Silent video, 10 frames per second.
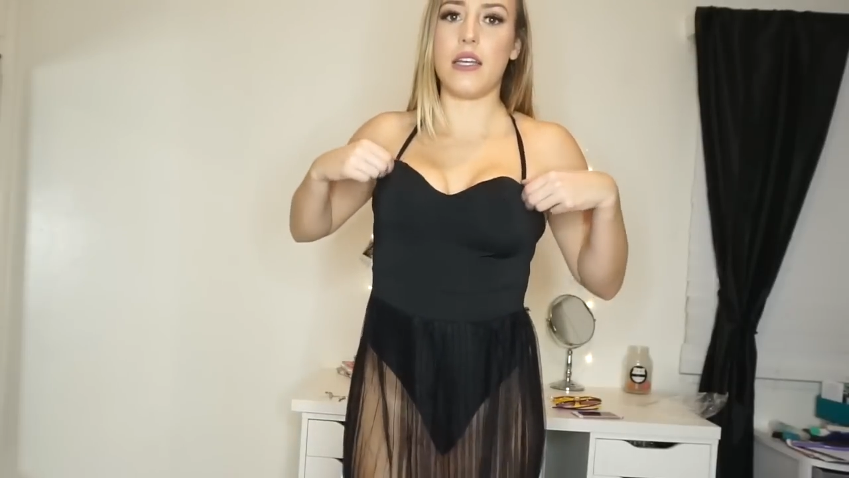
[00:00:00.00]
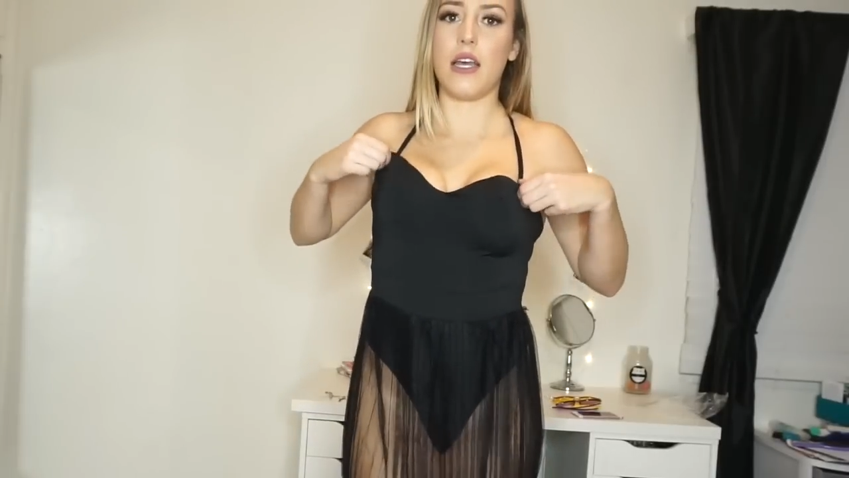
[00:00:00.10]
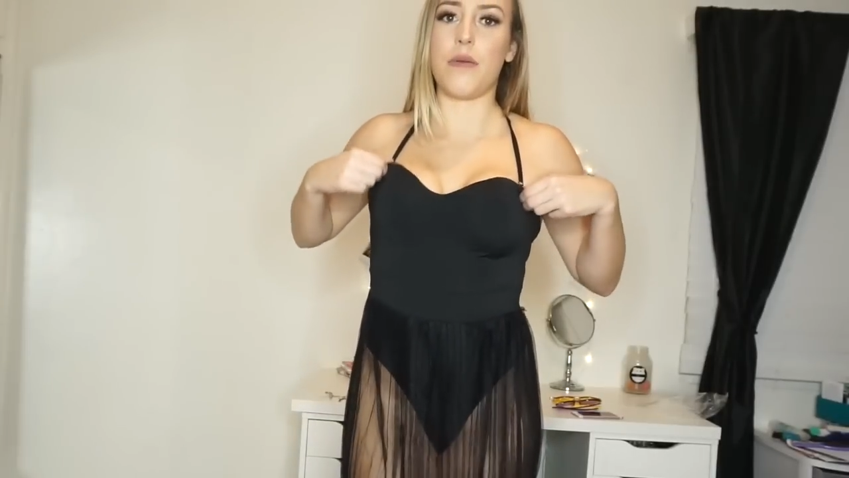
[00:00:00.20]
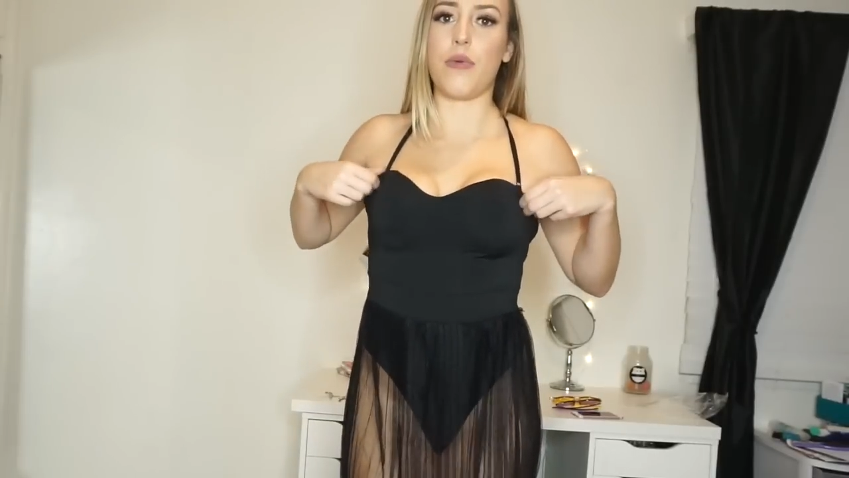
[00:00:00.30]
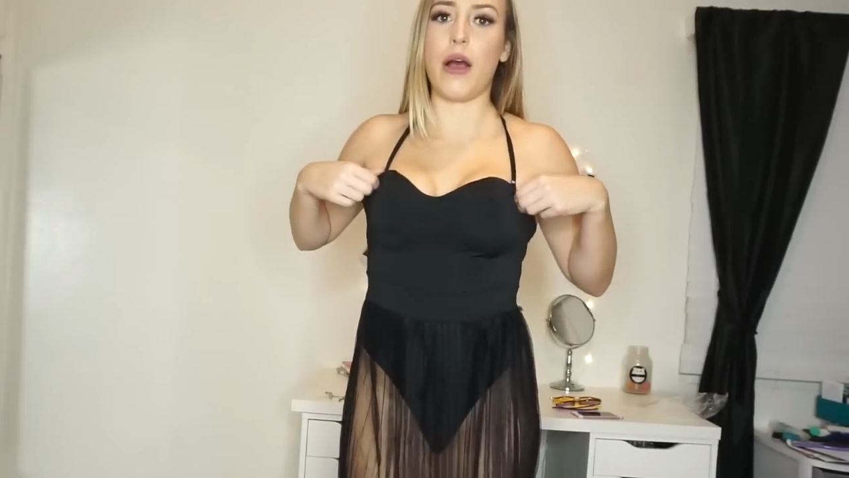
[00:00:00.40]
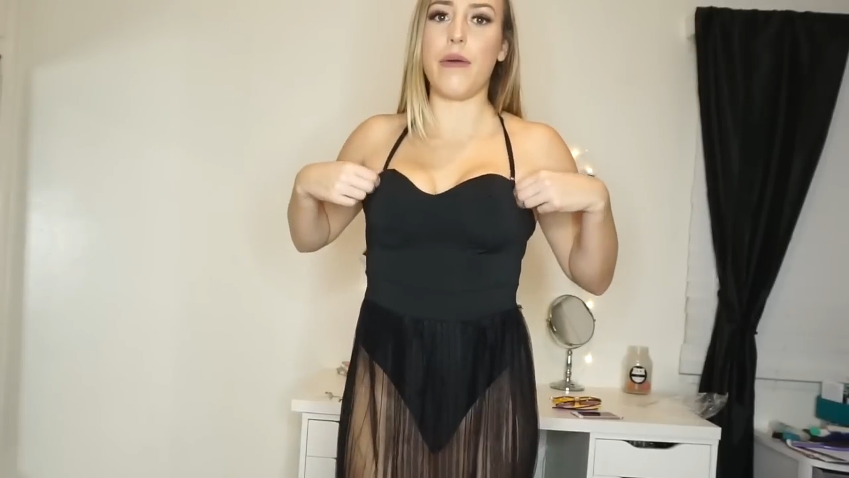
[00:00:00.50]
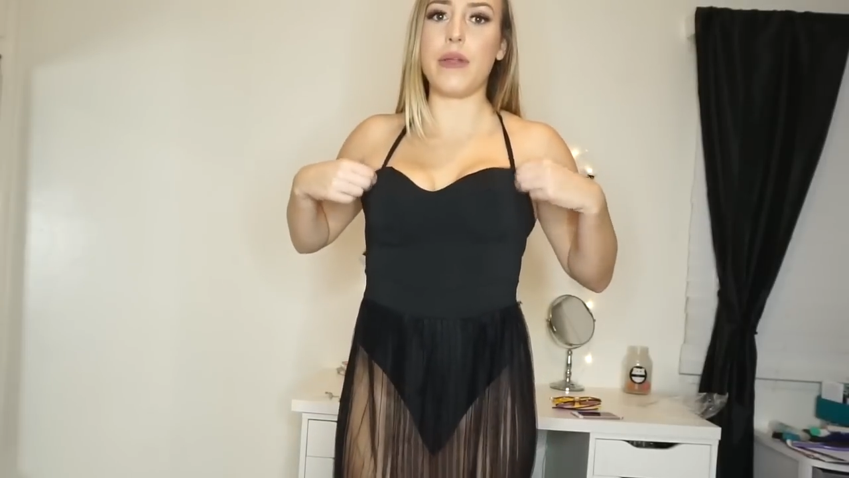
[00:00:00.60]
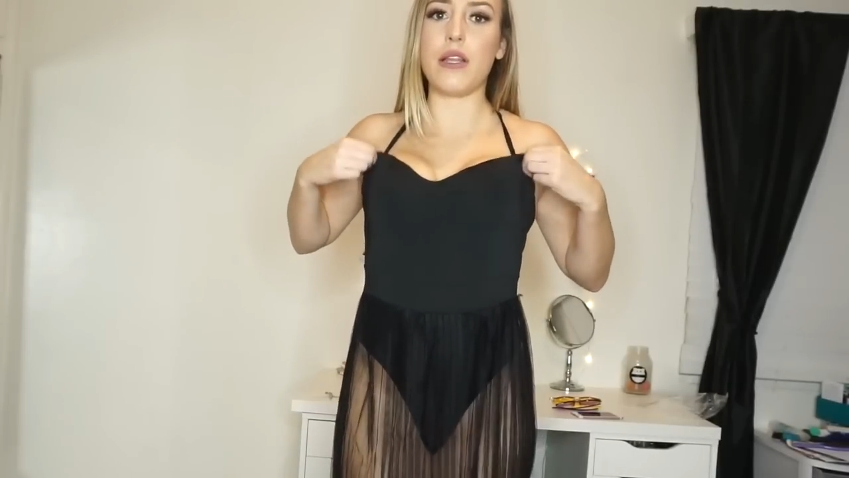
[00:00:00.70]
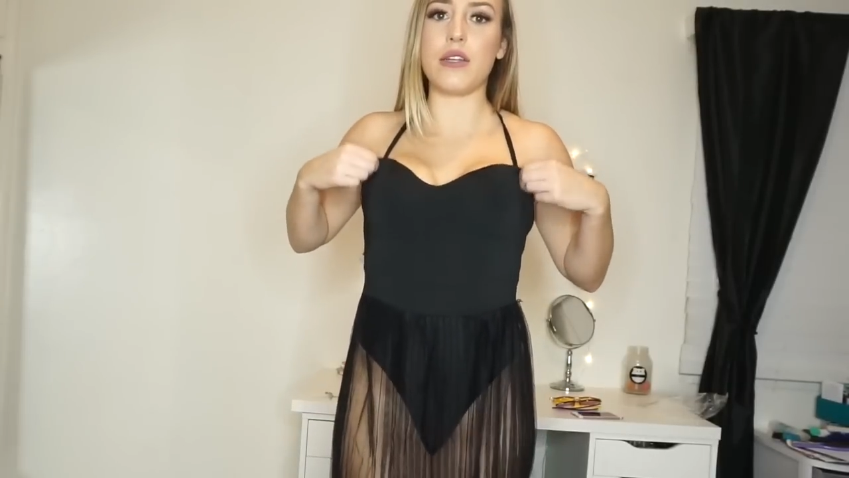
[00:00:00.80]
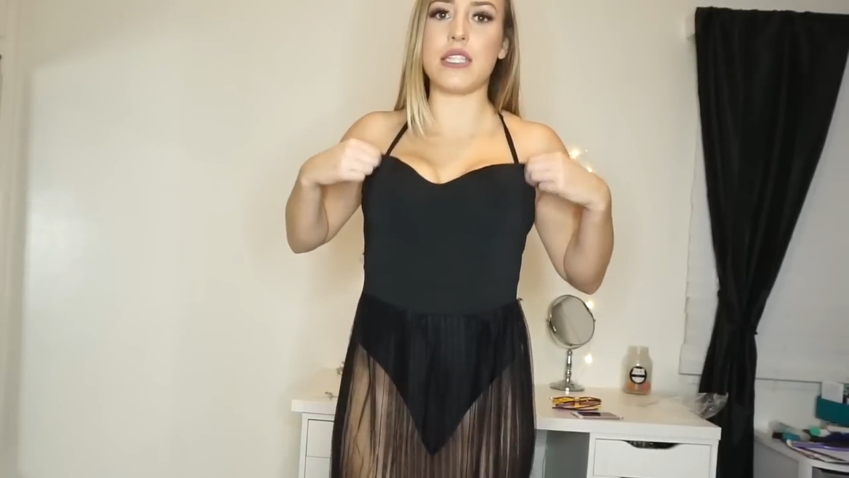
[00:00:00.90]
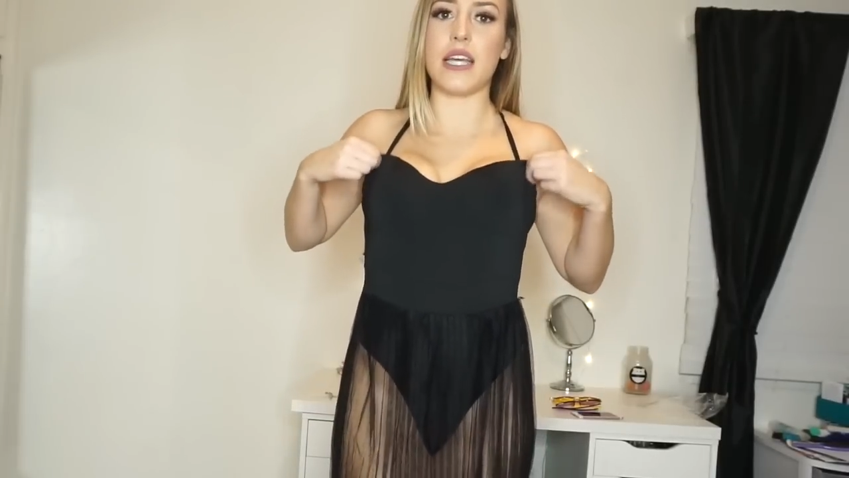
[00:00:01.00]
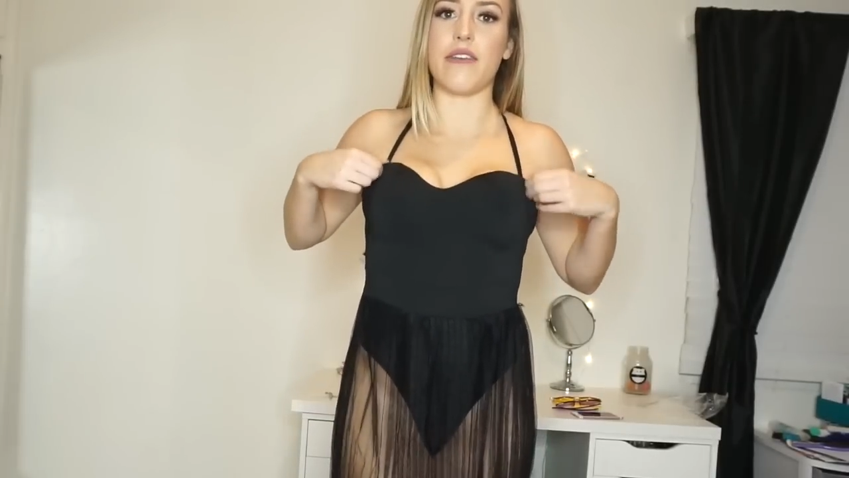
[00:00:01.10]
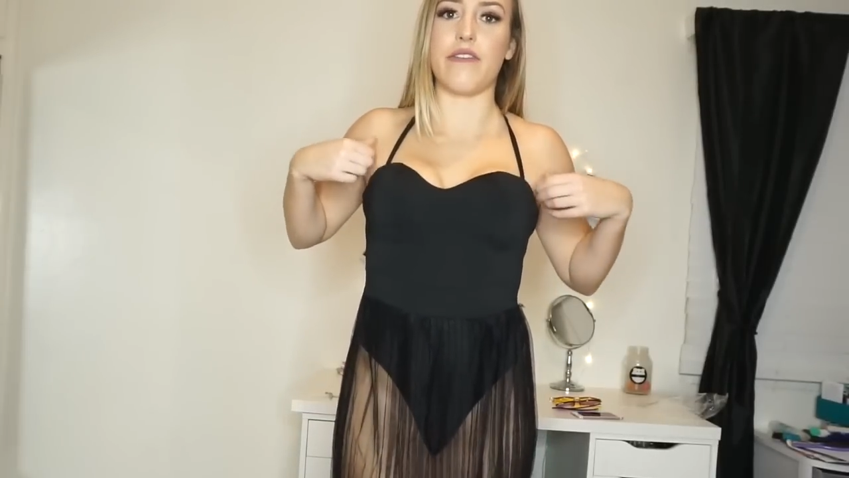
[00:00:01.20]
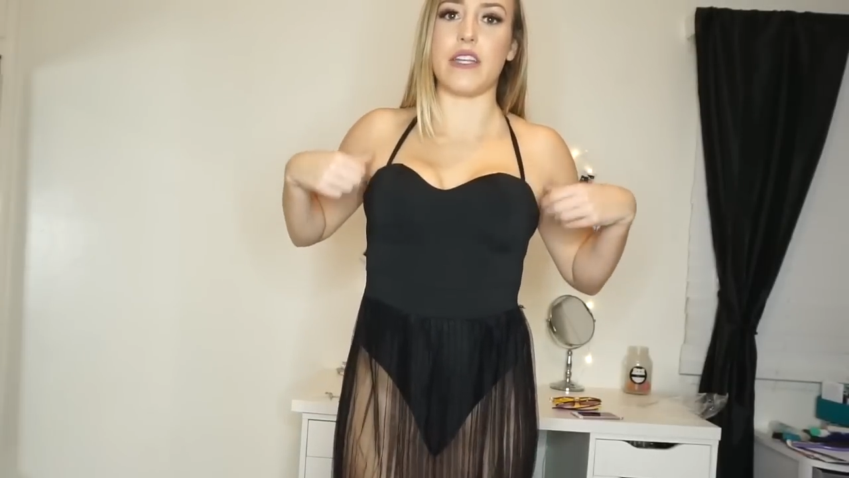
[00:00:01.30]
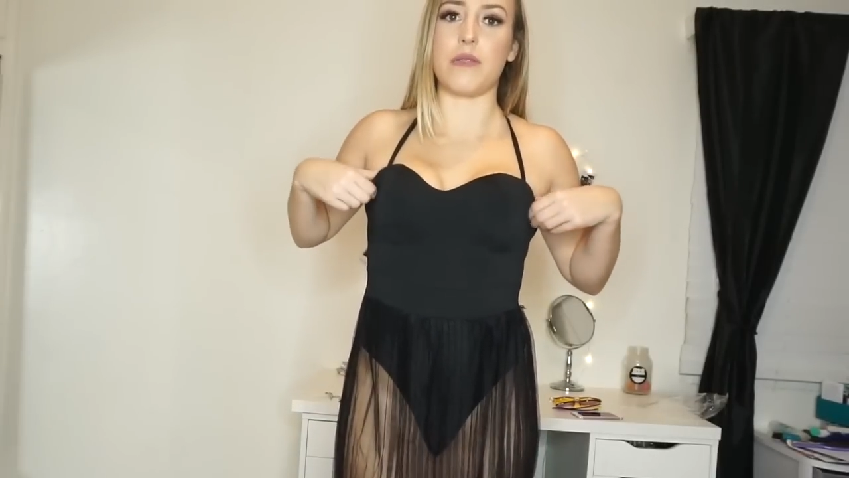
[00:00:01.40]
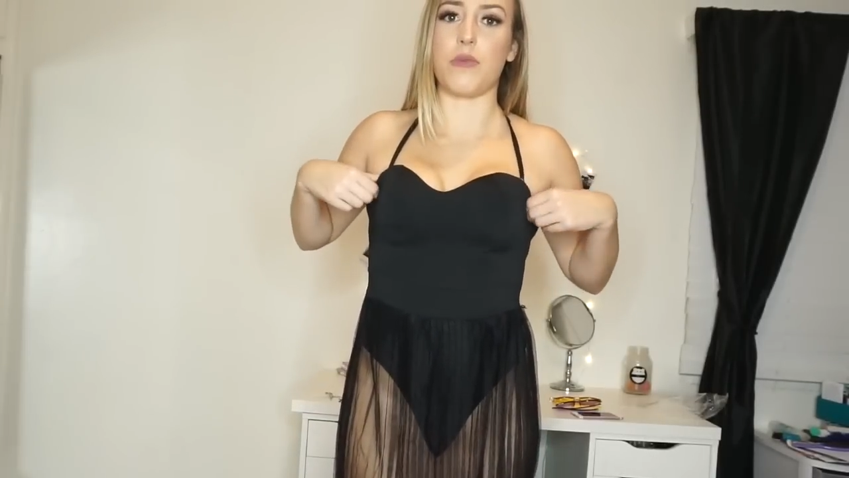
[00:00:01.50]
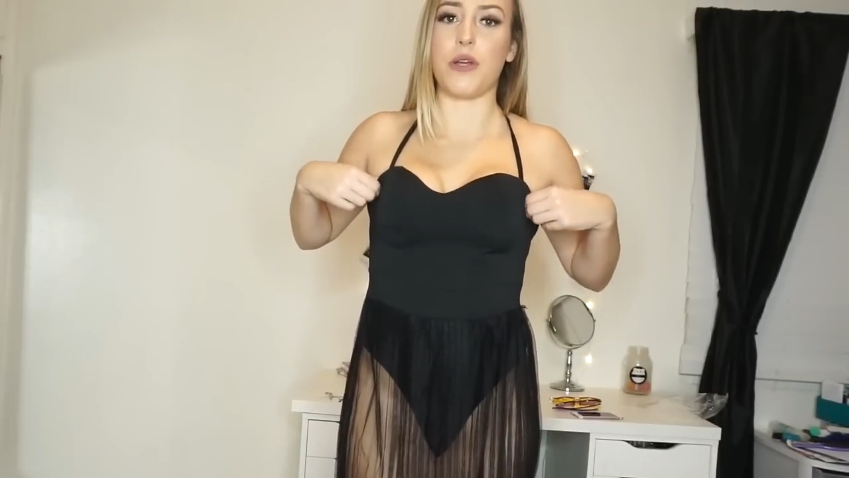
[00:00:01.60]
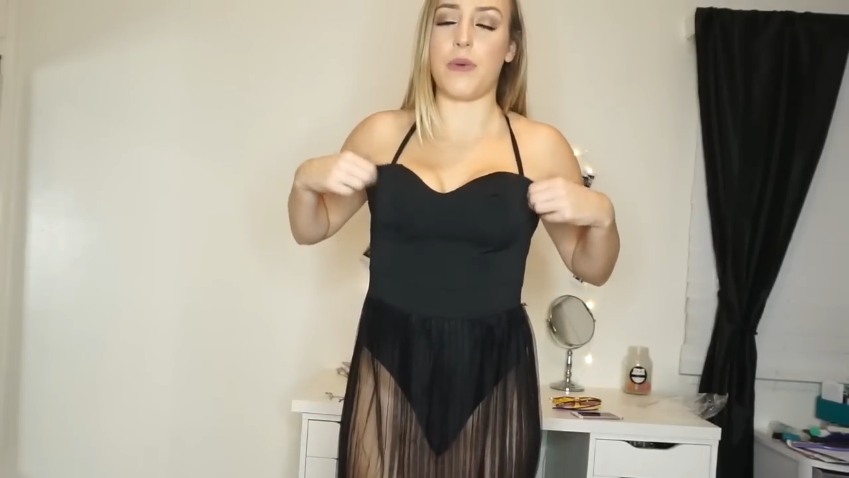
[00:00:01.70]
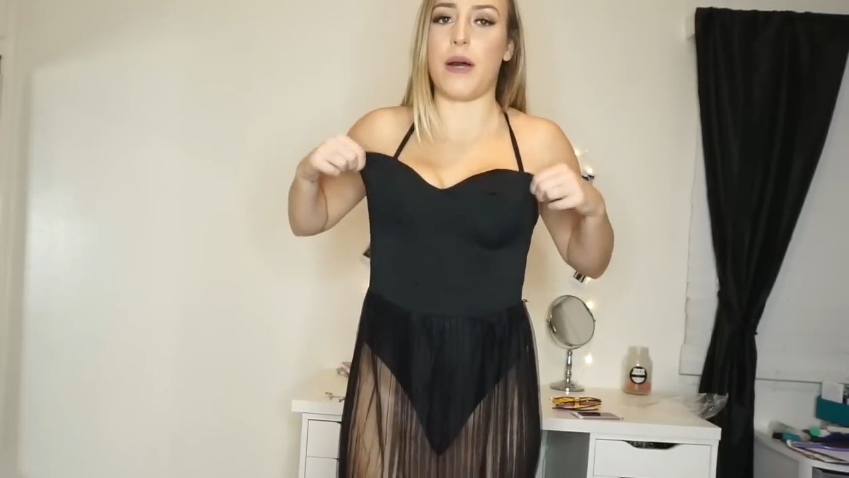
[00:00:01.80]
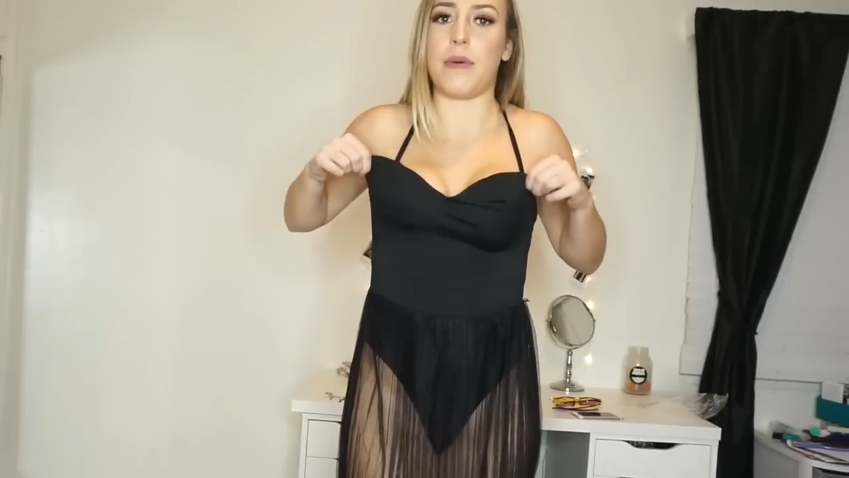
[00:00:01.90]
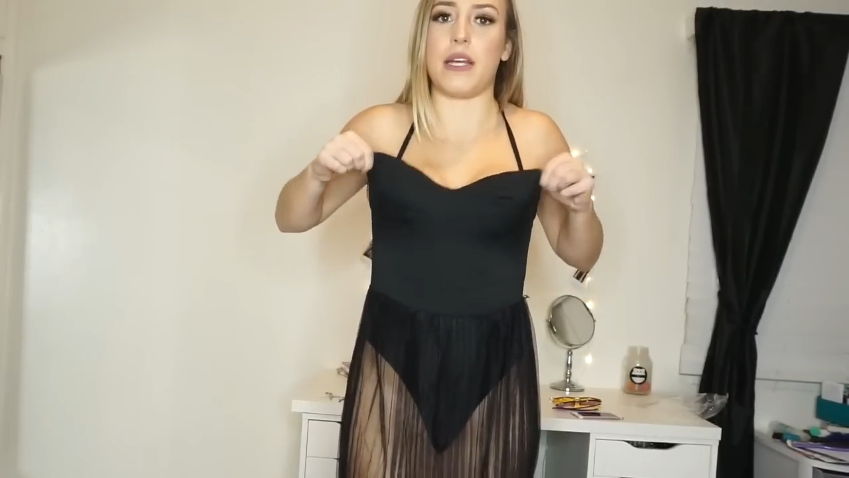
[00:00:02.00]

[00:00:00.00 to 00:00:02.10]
It probably looks like it fits pretty well,